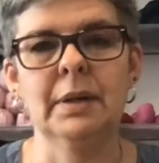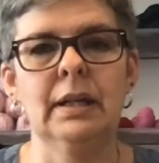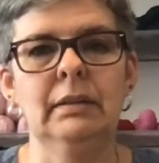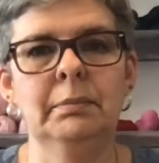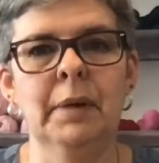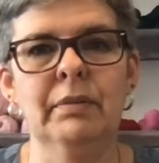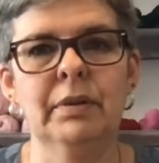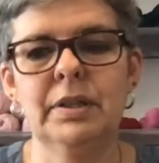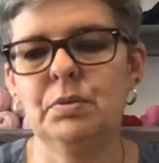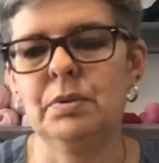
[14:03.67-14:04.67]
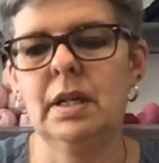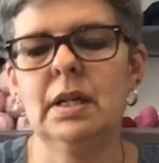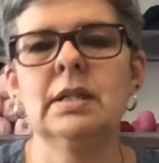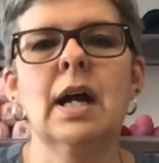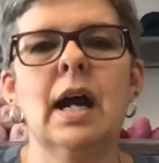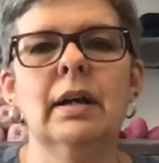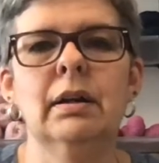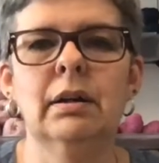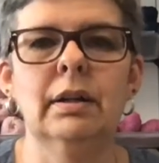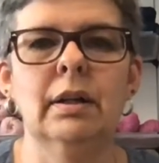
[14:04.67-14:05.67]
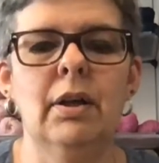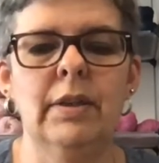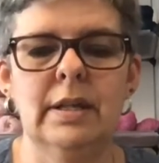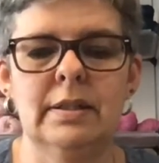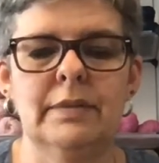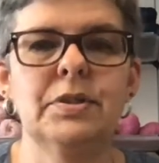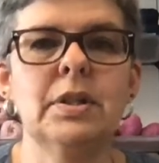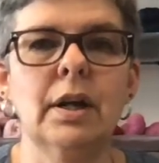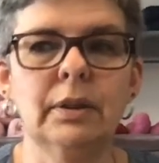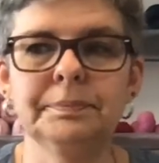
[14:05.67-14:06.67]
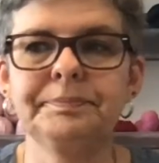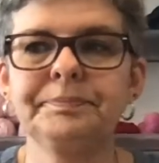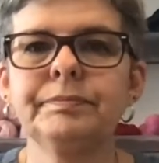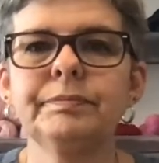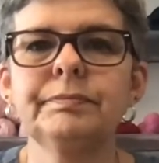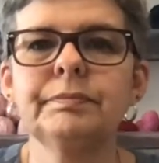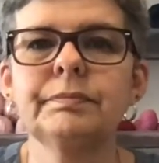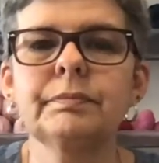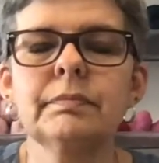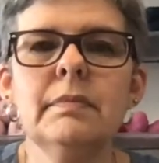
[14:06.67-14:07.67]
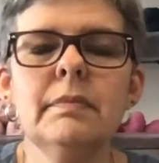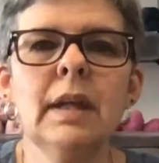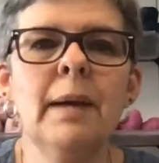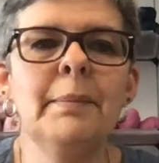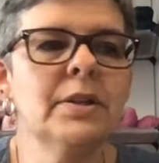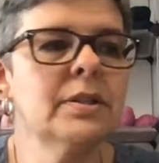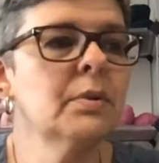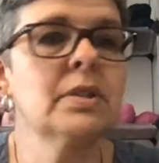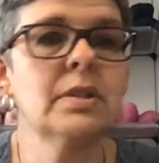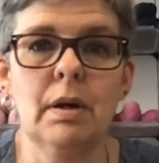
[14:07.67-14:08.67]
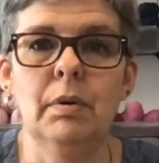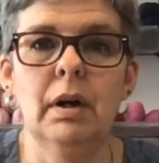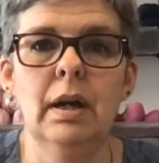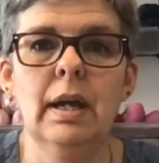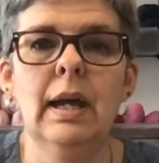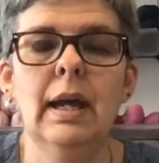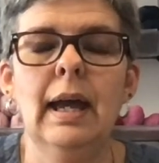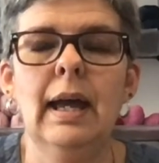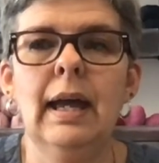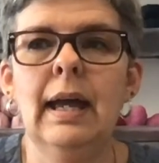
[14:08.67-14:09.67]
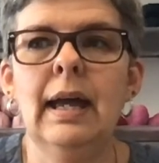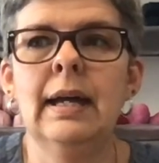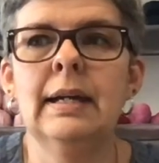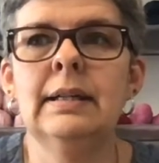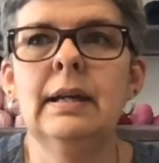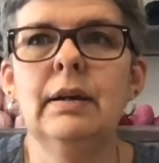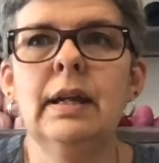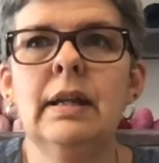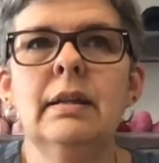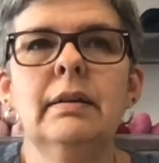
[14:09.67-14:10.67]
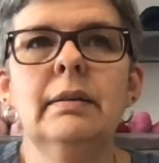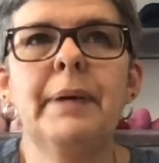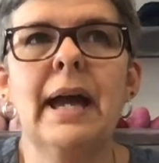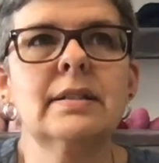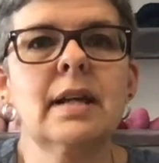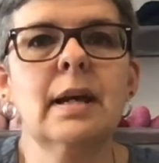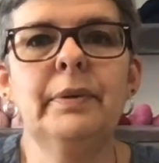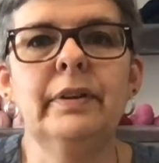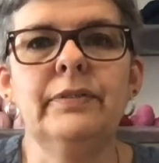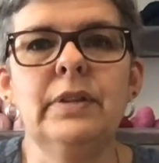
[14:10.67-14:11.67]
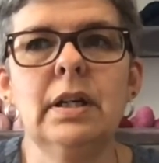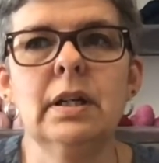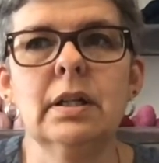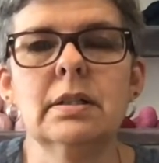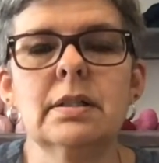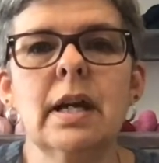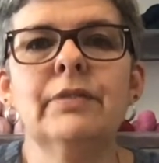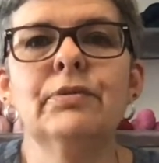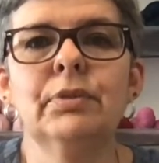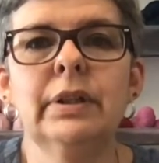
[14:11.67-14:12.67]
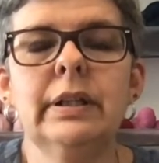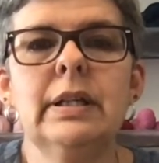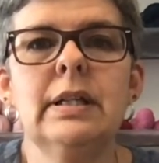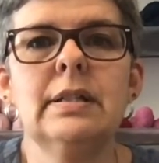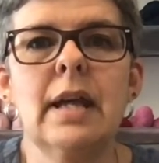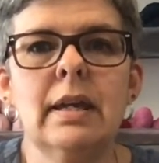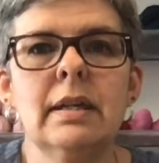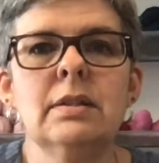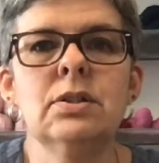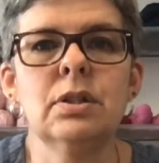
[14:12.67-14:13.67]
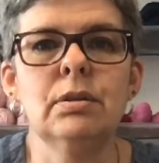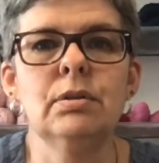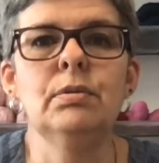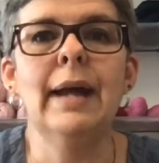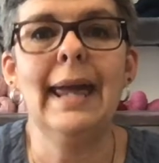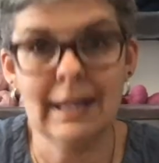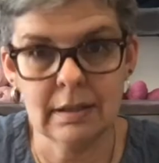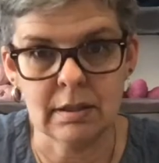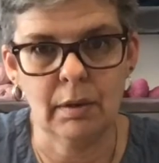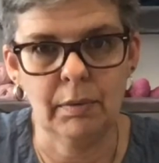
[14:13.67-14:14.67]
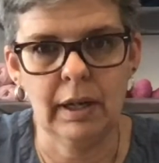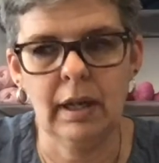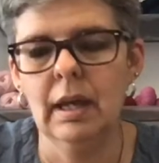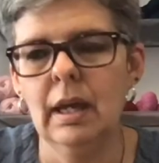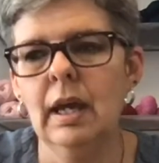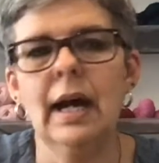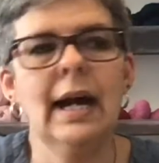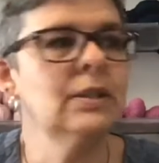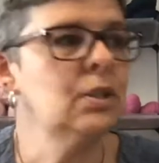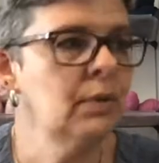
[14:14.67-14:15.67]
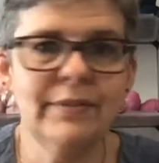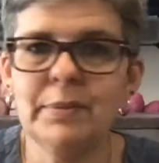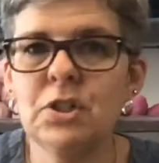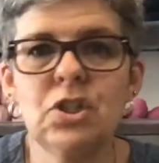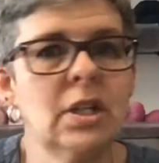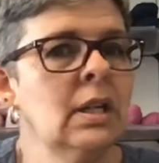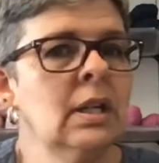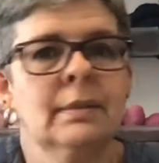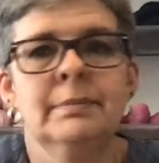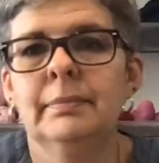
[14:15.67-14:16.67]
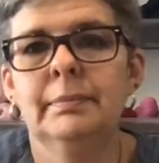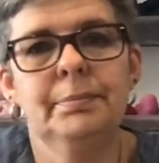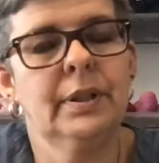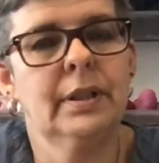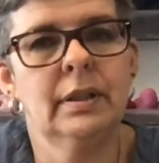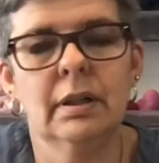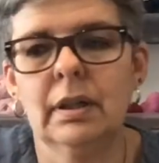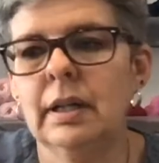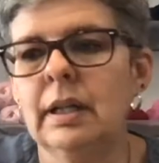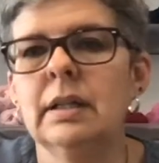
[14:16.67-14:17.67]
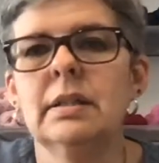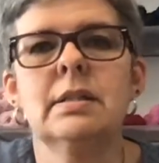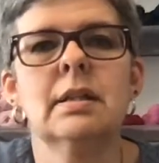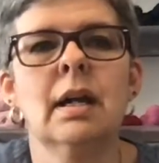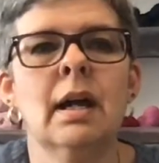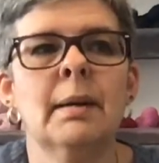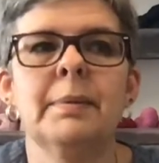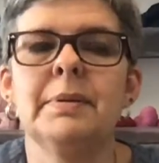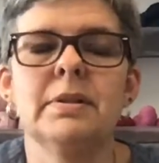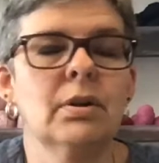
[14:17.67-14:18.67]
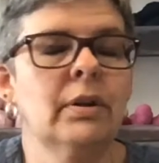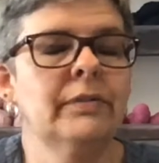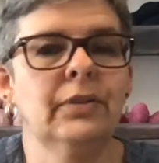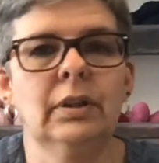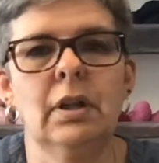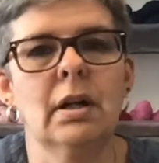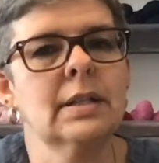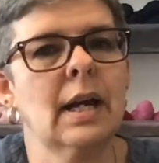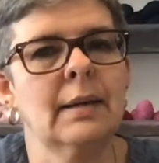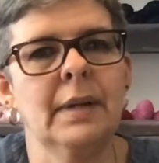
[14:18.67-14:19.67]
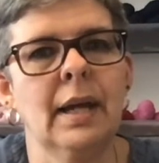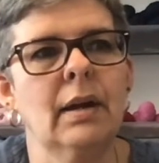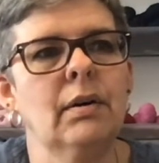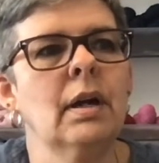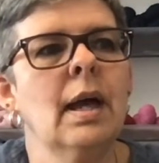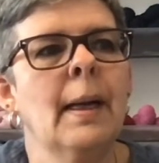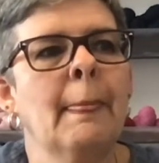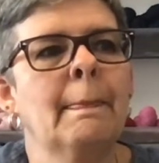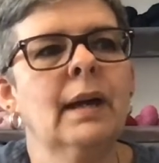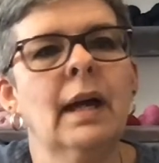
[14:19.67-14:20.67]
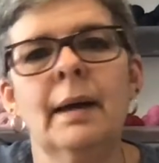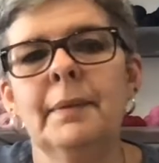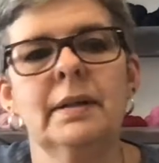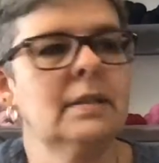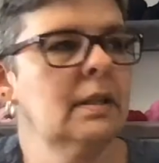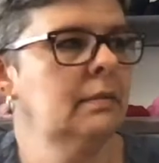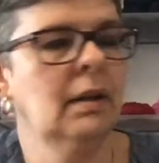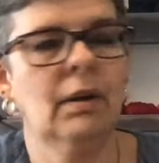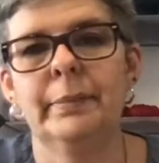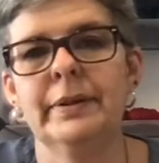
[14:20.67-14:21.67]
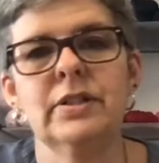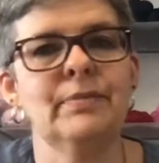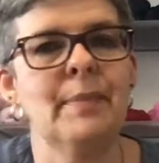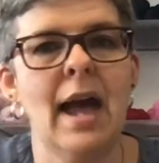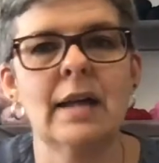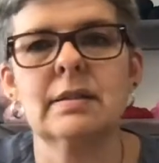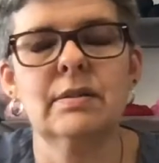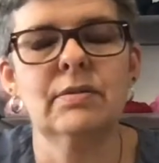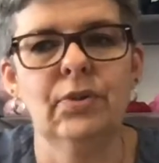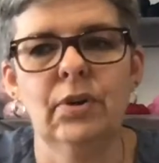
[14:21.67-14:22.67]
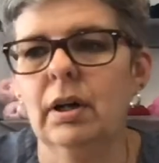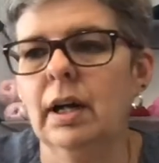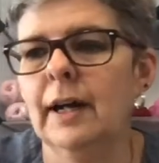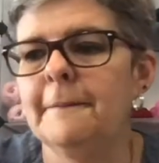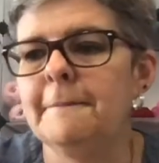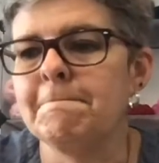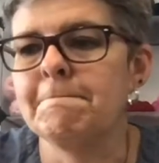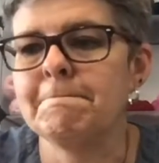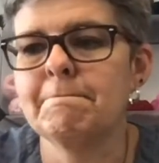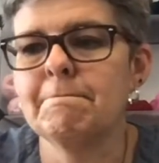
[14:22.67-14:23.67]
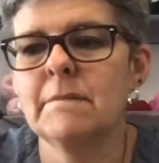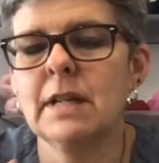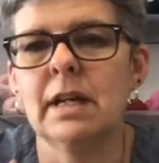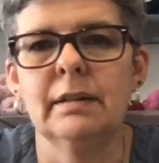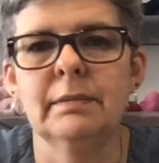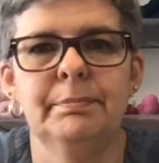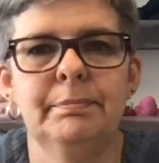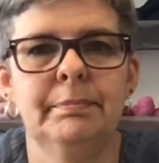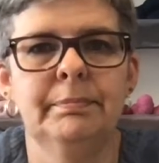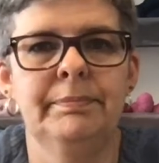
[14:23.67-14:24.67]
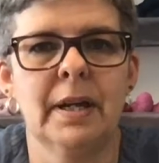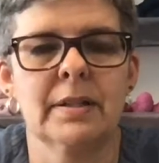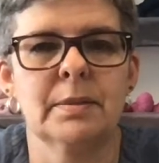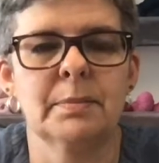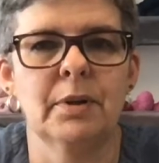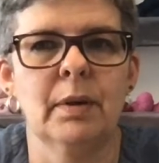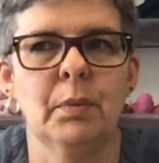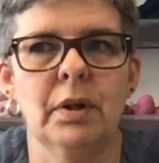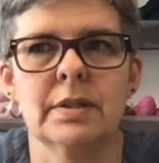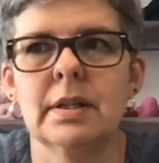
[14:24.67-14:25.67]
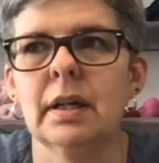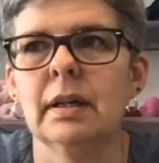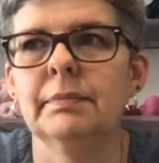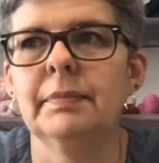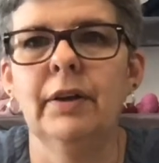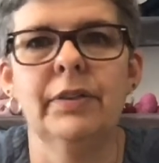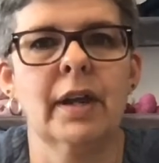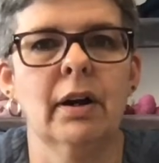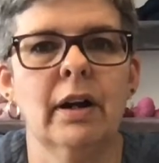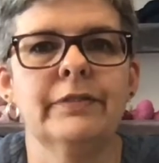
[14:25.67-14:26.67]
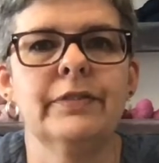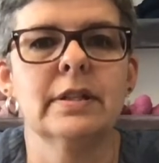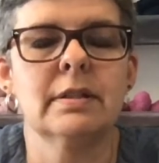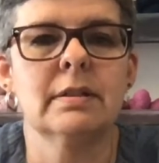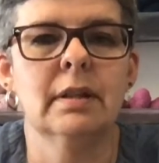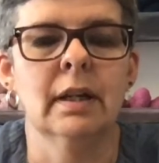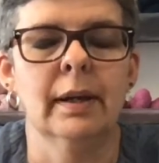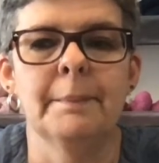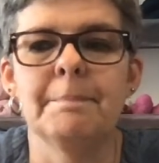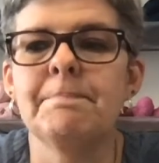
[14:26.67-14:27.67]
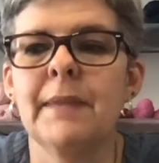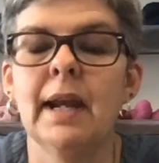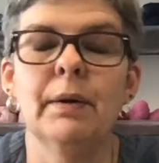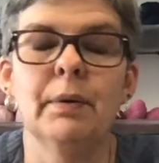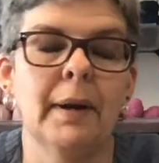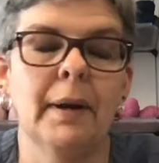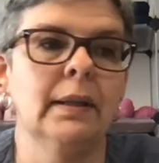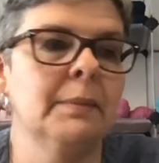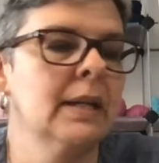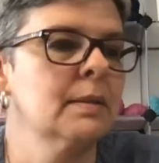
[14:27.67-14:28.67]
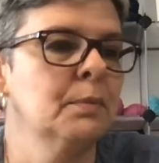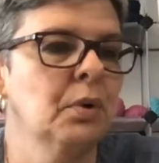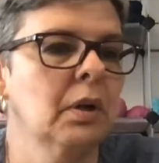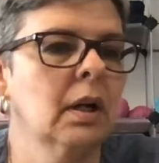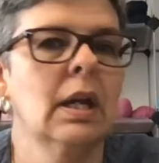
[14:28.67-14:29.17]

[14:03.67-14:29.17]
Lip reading: My wrist was getting tired and all that stuff. So I'm also a sewer. And in the past couple of years, I've really taken to hand sewing. I do have a machine. I'm pretty good on it. I've been sewing for a long time now. Did a whole bunch of masks for a customer that works in a healthcare office. And I will probably make some more.